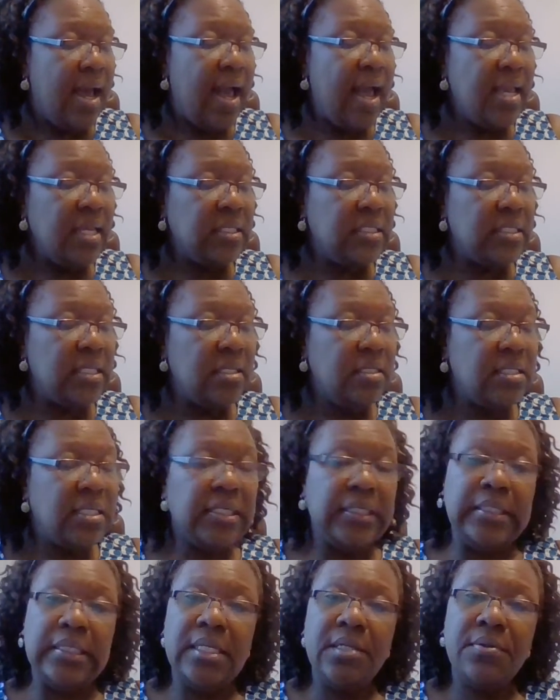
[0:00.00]
I see the
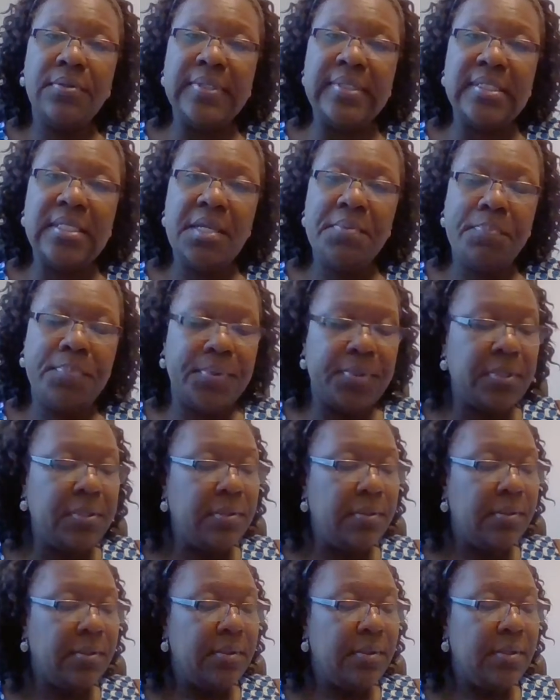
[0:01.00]
Little
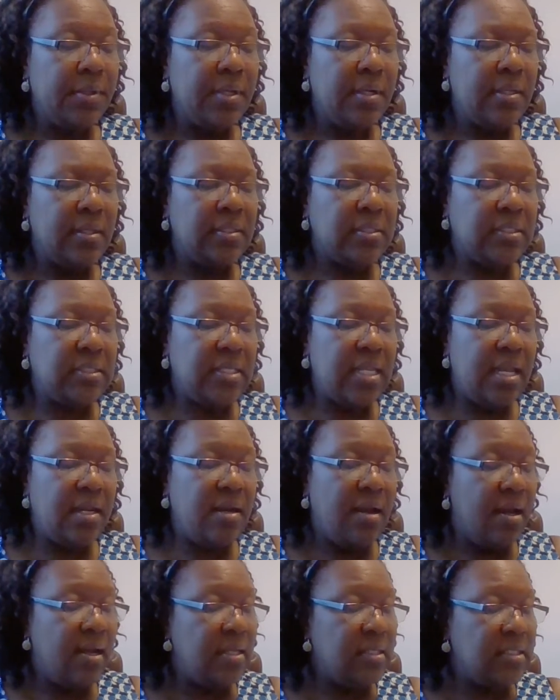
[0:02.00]
Dipper, said
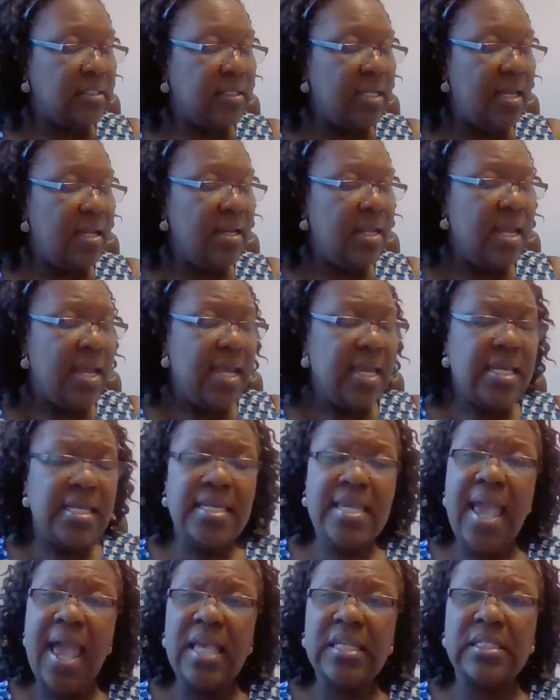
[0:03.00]
Hudson.
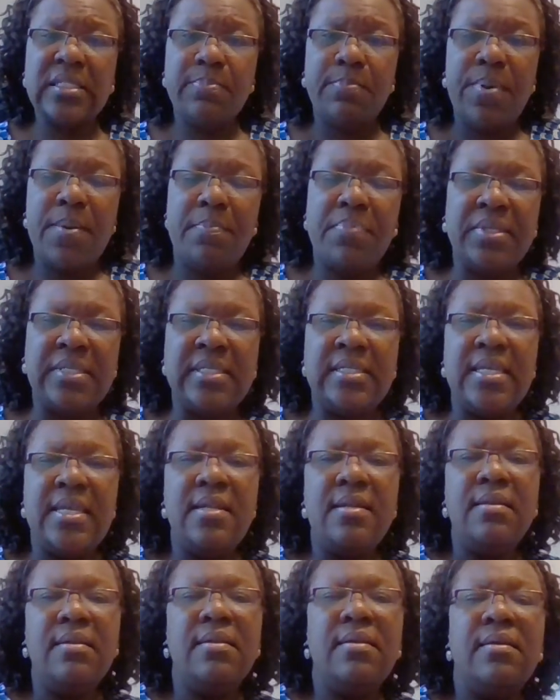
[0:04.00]
Yes,
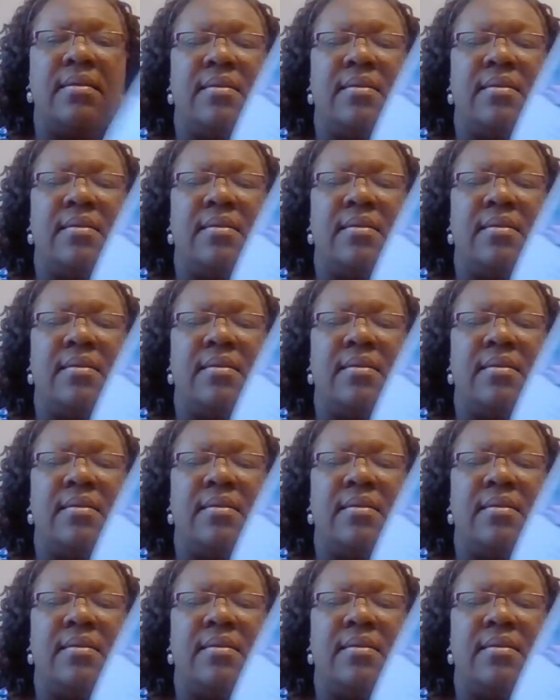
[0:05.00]
POPPLETON.